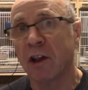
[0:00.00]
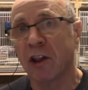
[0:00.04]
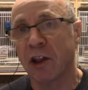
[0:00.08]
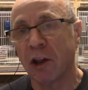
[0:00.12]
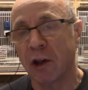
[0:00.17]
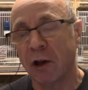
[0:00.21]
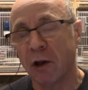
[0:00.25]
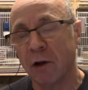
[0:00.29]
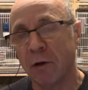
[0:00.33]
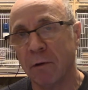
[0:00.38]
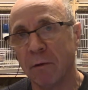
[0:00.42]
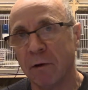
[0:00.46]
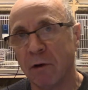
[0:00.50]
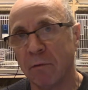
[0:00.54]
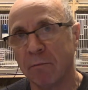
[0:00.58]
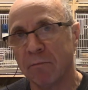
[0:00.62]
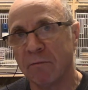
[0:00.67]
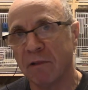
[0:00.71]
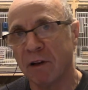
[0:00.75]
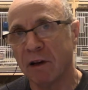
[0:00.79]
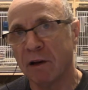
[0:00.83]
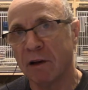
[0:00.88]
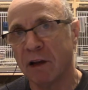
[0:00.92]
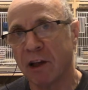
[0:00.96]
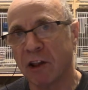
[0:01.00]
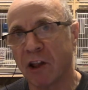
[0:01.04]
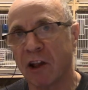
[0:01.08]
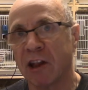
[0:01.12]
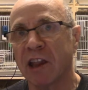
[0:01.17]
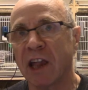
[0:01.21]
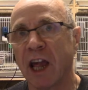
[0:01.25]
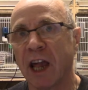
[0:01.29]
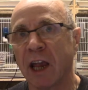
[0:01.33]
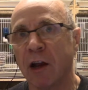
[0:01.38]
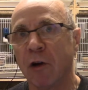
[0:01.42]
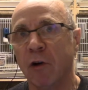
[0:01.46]
So as I
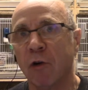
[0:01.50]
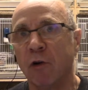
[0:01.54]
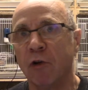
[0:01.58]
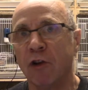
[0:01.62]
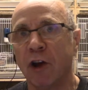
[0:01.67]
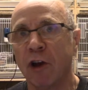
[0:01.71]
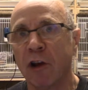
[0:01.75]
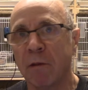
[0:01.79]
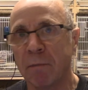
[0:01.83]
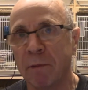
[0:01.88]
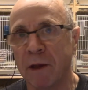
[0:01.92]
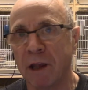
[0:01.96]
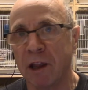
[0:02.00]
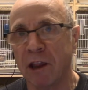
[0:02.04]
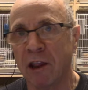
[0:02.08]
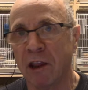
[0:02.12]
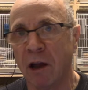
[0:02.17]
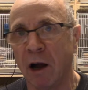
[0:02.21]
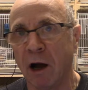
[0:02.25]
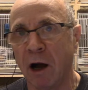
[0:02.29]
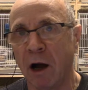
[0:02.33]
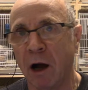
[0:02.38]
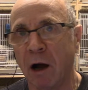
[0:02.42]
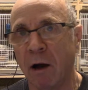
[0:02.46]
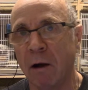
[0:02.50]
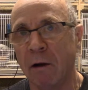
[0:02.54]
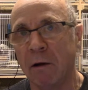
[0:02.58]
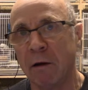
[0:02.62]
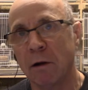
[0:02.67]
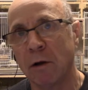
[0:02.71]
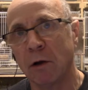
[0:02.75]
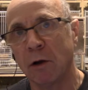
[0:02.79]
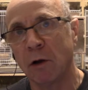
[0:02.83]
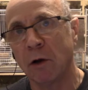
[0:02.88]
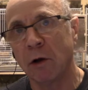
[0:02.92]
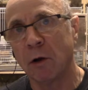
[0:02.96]
say, all those bits that
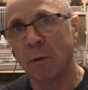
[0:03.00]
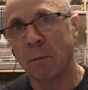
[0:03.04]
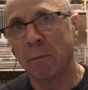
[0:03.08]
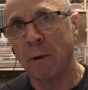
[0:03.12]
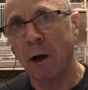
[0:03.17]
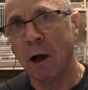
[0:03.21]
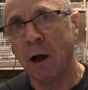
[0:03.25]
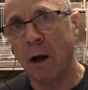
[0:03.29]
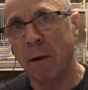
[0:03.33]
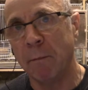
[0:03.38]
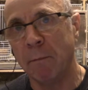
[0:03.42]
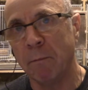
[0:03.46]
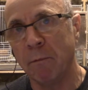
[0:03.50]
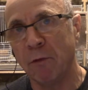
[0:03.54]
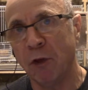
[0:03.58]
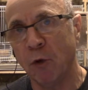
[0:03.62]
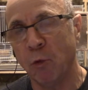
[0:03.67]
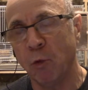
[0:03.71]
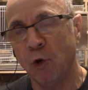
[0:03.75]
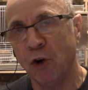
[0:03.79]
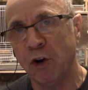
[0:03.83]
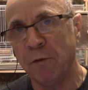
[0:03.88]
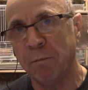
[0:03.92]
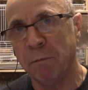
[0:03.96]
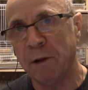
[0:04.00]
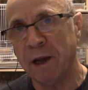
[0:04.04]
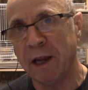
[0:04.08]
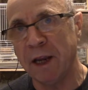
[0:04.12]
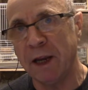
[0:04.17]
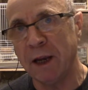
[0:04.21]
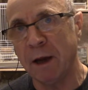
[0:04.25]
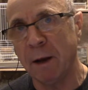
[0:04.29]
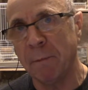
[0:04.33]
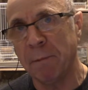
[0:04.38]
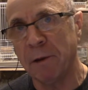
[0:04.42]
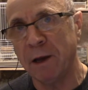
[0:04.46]
are that would
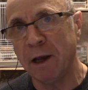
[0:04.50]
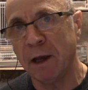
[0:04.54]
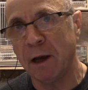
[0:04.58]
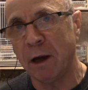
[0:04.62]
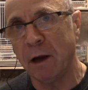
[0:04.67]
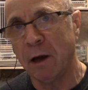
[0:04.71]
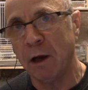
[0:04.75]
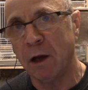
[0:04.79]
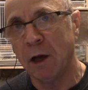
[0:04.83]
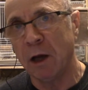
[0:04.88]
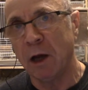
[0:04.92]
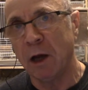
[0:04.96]
appear